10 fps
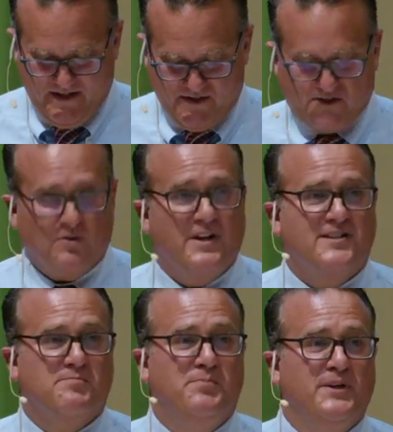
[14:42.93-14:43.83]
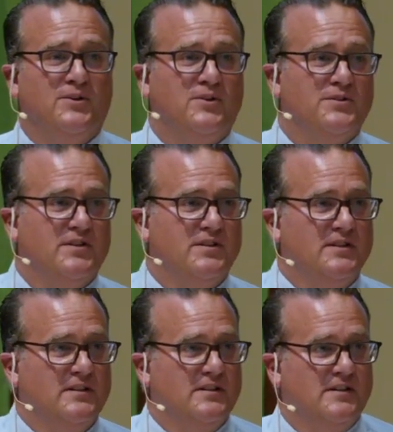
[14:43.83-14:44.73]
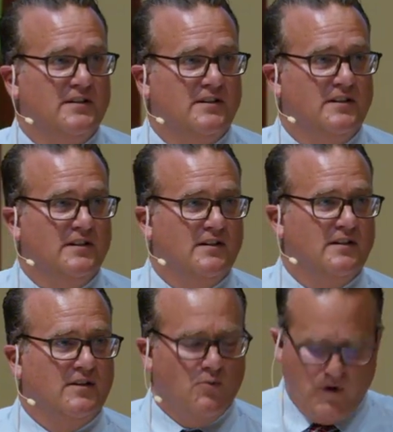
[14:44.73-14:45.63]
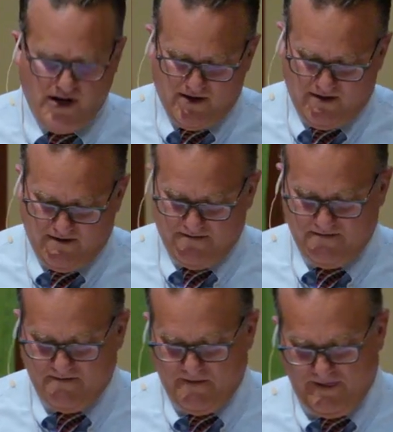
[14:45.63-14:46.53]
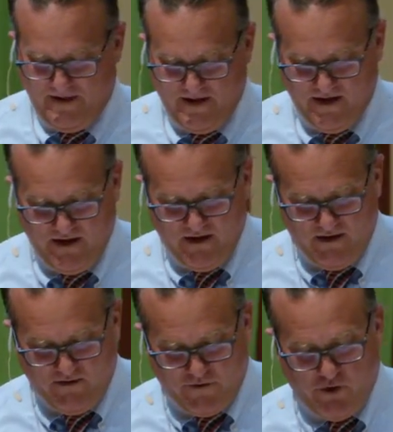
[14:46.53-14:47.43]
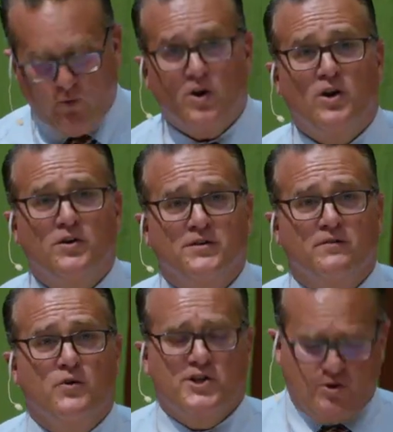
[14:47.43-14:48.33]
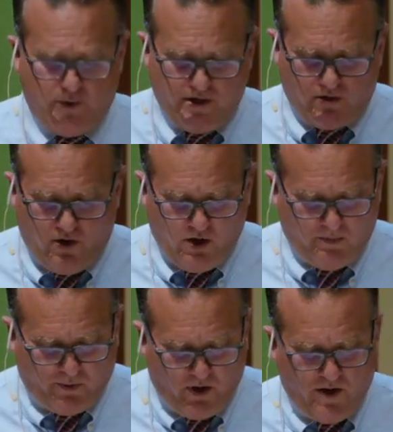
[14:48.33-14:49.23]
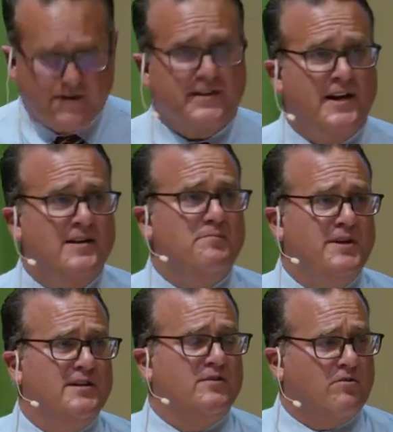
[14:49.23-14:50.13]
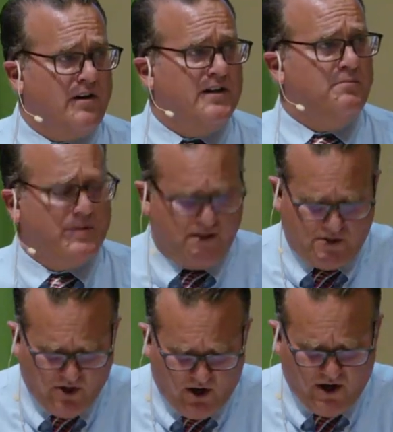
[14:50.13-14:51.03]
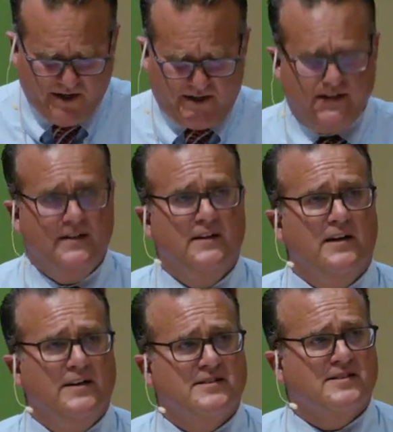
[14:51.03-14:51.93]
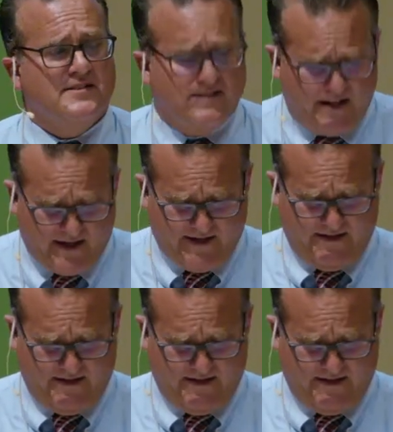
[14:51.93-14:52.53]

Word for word: So let's build a well. For the world of which we are all a part can be incredibly dark and sick.